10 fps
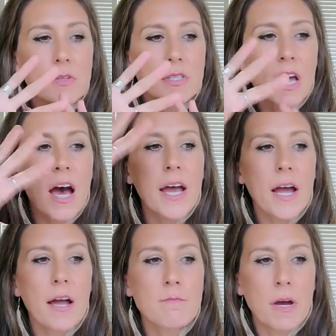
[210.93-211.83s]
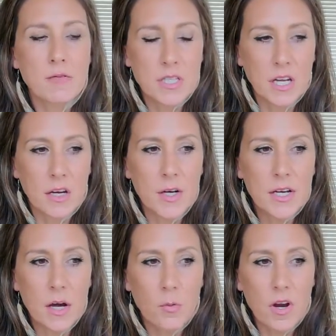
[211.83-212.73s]
high mountain
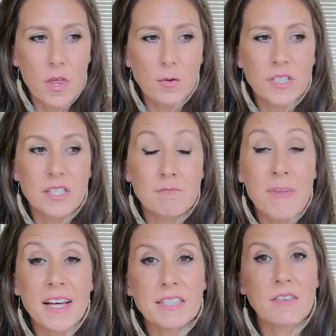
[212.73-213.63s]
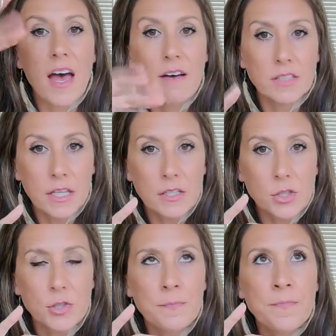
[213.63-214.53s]
area where there was this massive
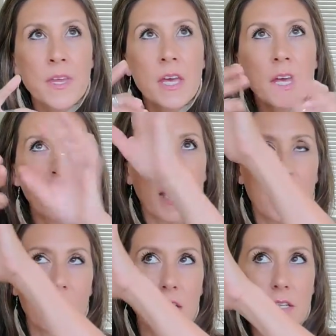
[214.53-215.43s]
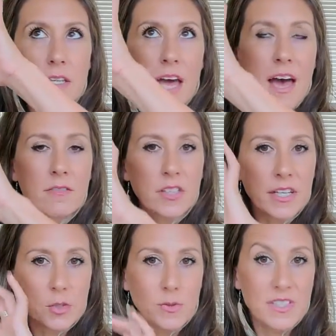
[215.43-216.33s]
avalanche. And the
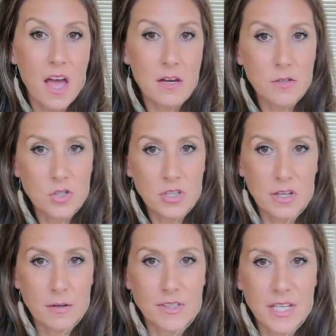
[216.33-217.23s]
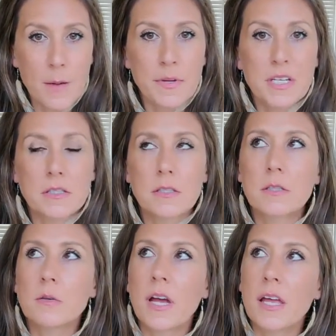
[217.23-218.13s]
avalanche was the energy that I was tapping
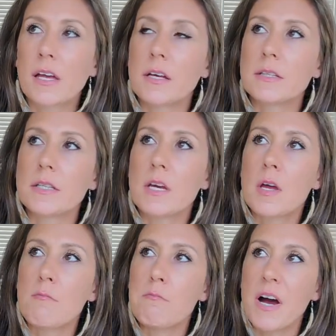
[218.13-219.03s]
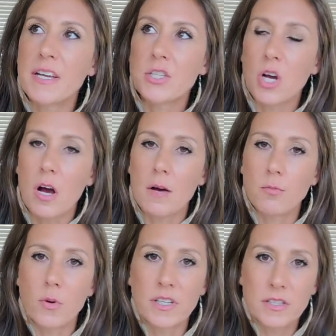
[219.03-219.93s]
into. And my job
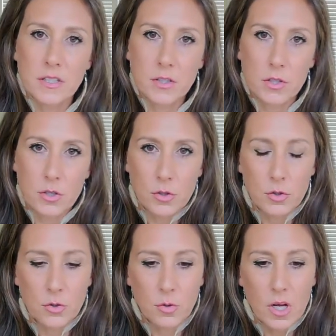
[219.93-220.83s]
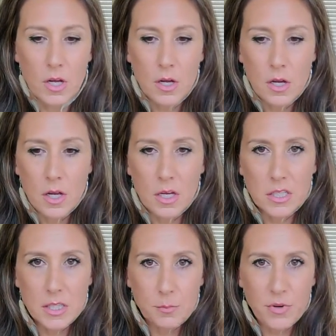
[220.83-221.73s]
was to
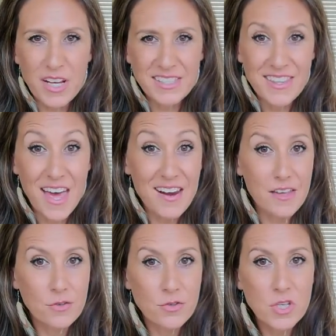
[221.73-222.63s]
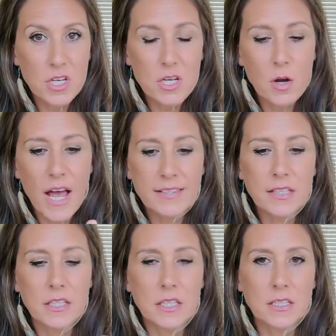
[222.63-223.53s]
express that energy as
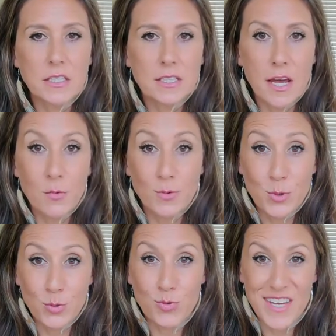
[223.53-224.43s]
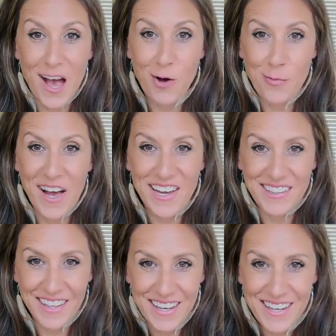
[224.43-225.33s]
it gets down to the alpine
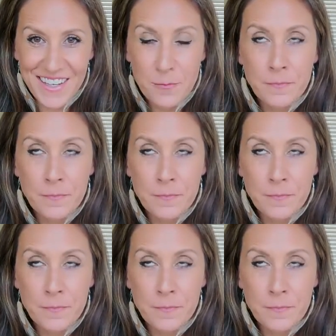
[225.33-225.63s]
lake